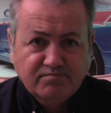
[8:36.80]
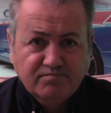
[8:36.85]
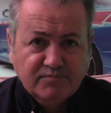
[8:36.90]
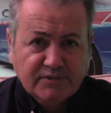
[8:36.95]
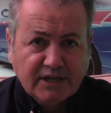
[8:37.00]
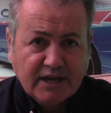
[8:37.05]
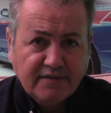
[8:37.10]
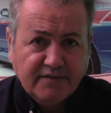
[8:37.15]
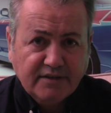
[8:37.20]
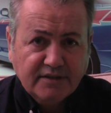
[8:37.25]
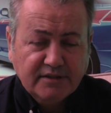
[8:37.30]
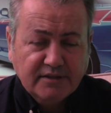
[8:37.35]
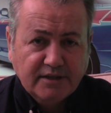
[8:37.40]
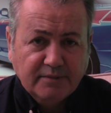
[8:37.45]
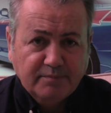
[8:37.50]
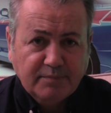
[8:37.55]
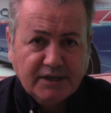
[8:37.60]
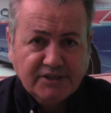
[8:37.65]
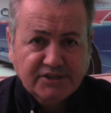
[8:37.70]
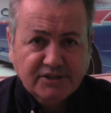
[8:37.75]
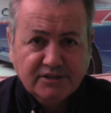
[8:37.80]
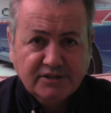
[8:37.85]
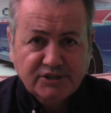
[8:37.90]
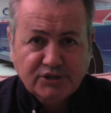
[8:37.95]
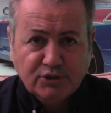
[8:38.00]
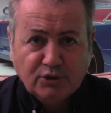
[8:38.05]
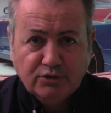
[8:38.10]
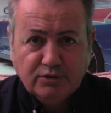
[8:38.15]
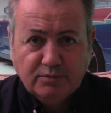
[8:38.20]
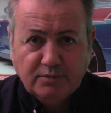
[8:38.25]
David and basically
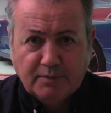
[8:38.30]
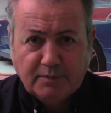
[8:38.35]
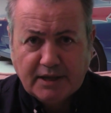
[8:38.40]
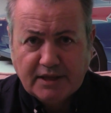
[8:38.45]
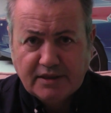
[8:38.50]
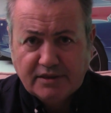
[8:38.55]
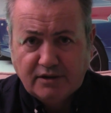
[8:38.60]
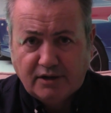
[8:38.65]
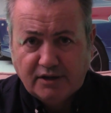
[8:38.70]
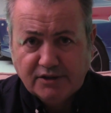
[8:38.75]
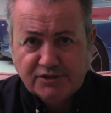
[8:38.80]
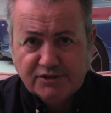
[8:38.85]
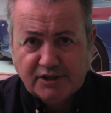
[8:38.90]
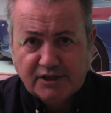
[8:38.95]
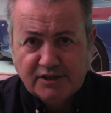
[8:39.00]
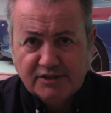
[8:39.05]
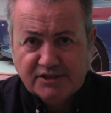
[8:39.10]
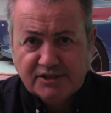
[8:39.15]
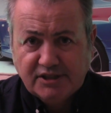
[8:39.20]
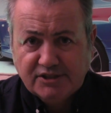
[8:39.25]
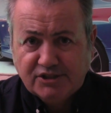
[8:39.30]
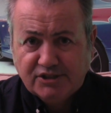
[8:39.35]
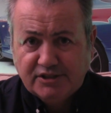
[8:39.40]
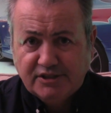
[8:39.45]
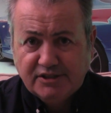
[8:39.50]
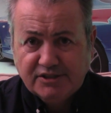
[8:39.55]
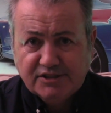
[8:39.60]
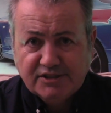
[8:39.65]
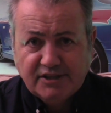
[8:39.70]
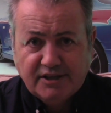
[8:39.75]
told him my thoughts. I
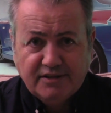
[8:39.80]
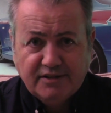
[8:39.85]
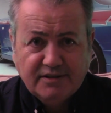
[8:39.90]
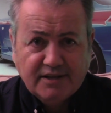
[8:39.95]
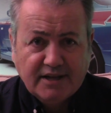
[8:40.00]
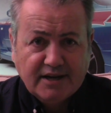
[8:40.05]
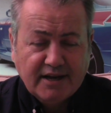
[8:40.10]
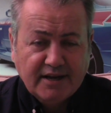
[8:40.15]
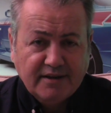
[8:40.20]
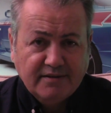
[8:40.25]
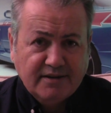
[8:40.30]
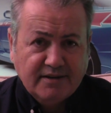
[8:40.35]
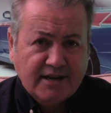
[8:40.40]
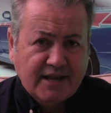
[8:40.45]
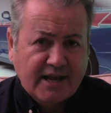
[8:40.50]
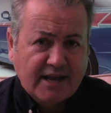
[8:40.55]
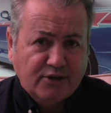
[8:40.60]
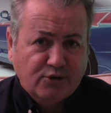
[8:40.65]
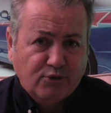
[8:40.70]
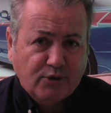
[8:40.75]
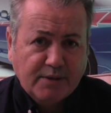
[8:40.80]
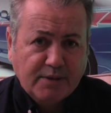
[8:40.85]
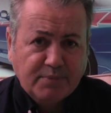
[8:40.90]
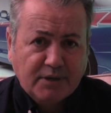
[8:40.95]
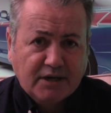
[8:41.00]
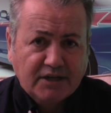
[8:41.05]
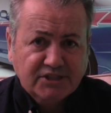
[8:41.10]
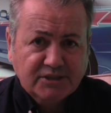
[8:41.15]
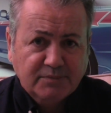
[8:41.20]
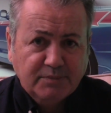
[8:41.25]
essentially said that it had great
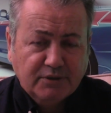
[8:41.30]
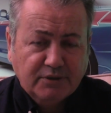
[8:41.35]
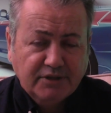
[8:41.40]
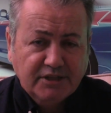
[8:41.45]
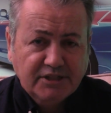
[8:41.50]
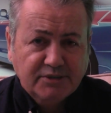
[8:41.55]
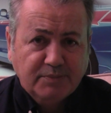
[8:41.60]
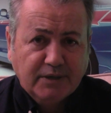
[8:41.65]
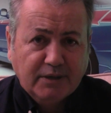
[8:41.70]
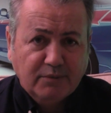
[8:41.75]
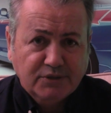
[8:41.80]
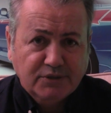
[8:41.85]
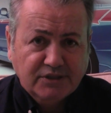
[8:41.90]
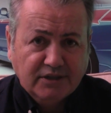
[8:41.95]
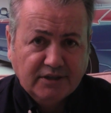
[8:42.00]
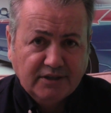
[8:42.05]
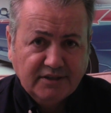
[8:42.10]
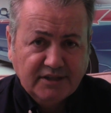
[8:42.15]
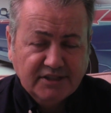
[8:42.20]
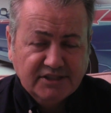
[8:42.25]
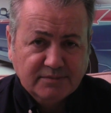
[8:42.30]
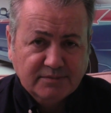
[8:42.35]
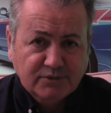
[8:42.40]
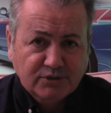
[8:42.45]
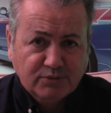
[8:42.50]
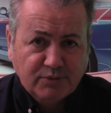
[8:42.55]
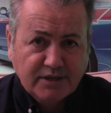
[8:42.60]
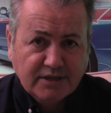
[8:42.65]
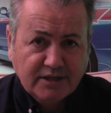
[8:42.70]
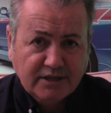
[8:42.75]
possibilities, but it was going to need some
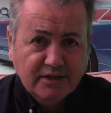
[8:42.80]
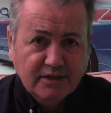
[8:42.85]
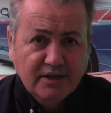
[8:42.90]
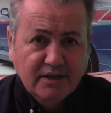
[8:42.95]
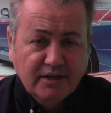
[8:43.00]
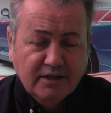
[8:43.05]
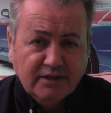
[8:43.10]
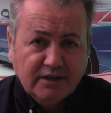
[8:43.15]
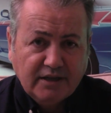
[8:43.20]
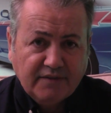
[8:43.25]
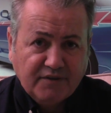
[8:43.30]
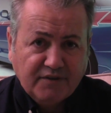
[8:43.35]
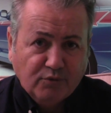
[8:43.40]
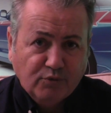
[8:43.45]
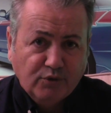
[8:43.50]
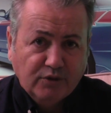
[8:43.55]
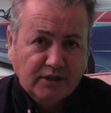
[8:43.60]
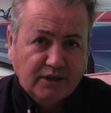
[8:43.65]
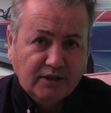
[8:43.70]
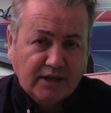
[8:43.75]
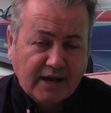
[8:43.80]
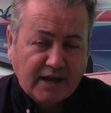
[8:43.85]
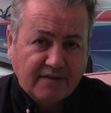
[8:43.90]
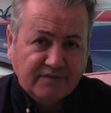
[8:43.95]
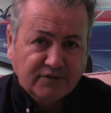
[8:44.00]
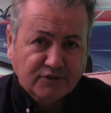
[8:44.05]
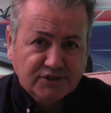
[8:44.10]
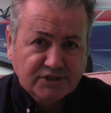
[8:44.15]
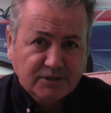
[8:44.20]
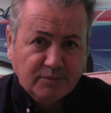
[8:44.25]
tweaking if you're really
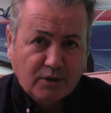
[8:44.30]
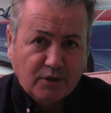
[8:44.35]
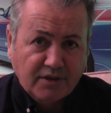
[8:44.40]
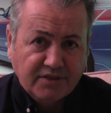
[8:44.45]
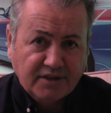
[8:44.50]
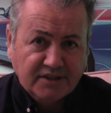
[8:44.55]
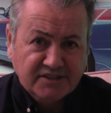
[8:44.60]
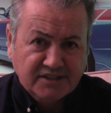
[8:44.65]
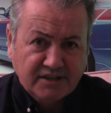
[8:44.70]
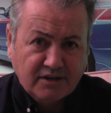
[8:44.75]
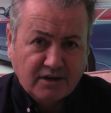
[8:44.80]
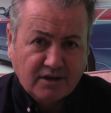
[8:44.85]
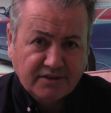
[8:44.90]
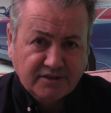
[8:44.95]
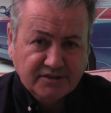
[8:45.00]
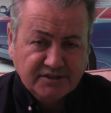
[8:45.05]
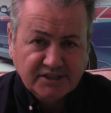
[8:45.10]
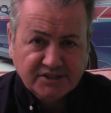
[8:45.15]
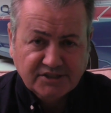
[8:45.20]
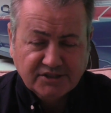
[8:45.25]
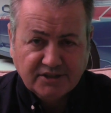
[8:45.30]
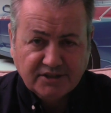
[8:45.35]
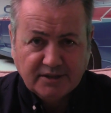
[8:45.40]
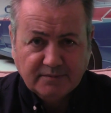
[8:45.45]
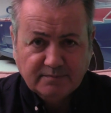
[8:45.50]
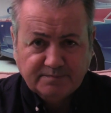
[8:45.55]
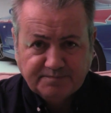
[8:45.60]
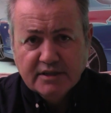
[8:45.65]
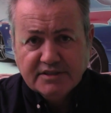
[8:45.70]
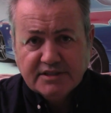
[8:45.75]
after some authenticity.
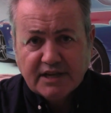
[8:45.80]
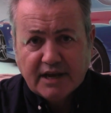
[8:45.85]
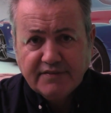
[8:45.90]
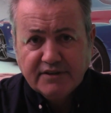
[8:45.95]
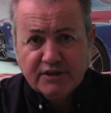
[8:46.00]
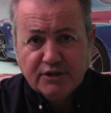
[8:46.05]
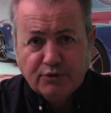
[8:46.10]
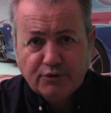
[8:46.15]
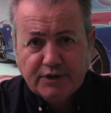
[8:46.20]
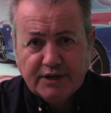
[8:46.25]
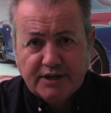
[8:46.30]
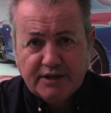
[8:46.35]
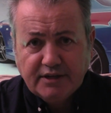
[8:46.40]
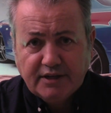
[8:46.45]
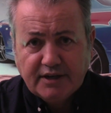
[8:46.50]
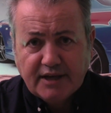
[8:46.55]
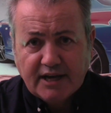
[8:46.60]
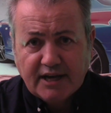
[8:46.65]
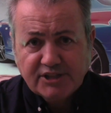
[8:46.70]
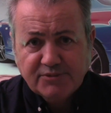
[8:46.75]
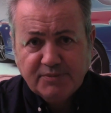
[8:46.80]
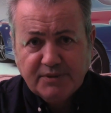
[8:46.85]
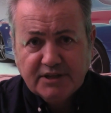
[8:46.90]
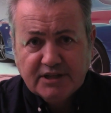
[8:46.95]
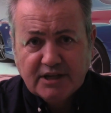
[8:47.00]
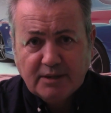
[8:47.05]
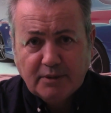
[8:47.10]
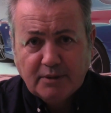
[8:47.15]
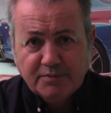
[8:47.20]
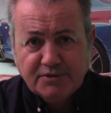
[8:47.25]
David agreed and asked me to
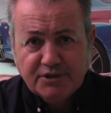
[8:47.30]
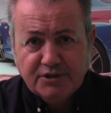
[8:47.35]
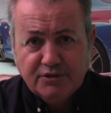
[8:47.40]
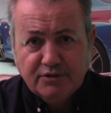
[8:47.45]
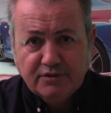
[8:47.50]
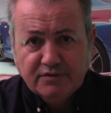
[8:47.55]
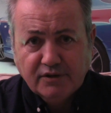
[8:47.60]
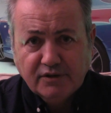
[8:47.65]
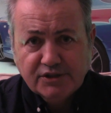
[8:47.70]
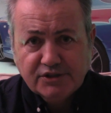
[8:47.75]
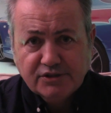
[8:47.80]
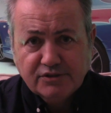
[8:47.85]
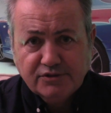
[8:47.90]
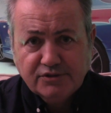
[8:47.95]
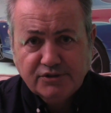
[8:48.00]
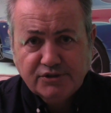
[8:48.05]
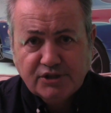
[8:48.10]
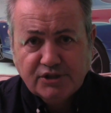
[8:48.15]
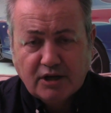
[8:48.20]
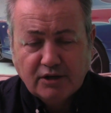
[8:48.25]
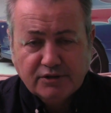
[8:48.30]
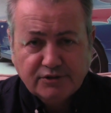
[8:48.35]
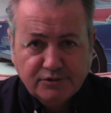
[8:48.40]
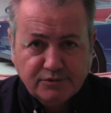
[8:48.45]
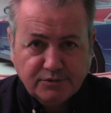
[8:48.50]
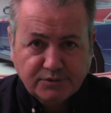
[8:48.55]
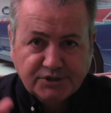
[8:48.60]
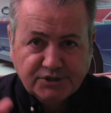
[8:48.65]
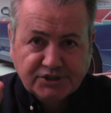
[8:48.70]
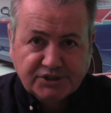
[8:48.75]
come up to Universal to talk
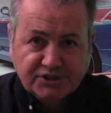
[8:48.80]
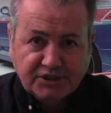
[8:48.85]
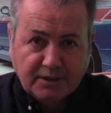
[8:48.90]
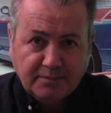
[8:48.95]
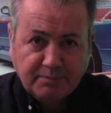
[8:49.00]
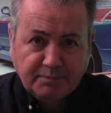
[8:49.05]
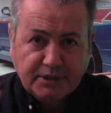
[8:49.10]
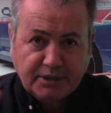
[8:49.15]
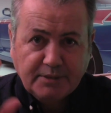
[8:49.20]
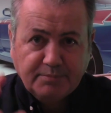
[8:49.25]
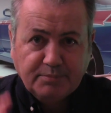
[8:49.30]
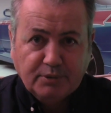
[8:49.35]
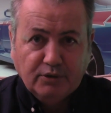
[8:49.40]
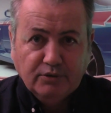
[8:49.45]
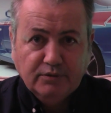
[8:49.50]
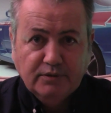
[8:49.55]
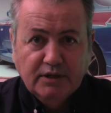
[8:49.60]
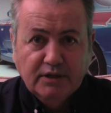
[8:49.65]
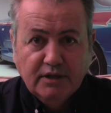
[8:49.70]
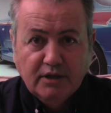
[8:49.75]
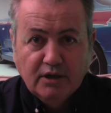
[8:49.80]
to some people.